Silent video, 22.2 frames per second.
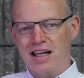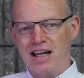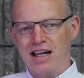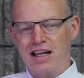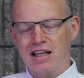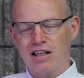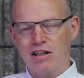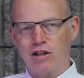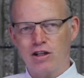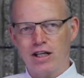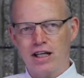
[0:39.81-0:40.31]

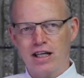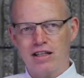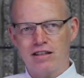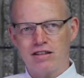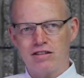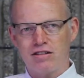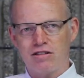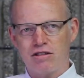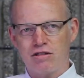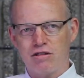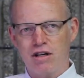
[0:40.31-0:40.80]
and looking at
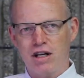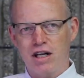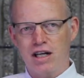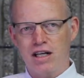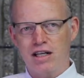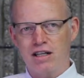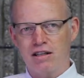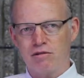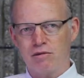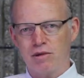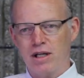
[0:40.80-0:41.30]
the
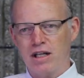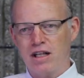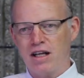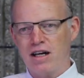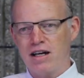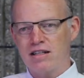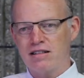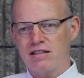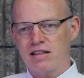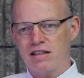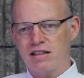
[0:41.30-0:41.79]
screen and
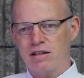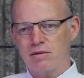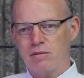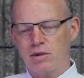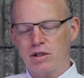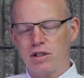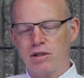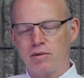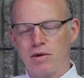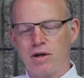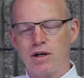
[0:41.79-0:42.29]
realizing that
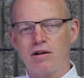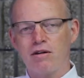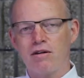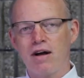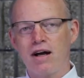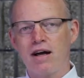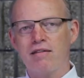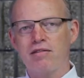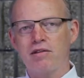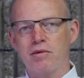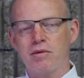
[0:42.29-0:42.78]
World of
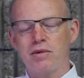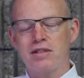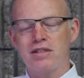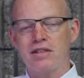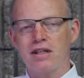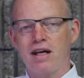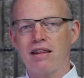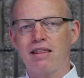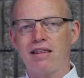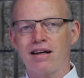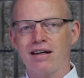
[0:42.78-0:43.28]
Warcraft was
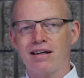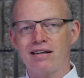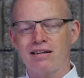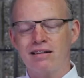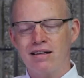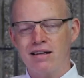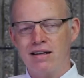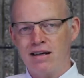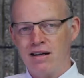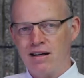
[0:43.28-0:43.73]
nothing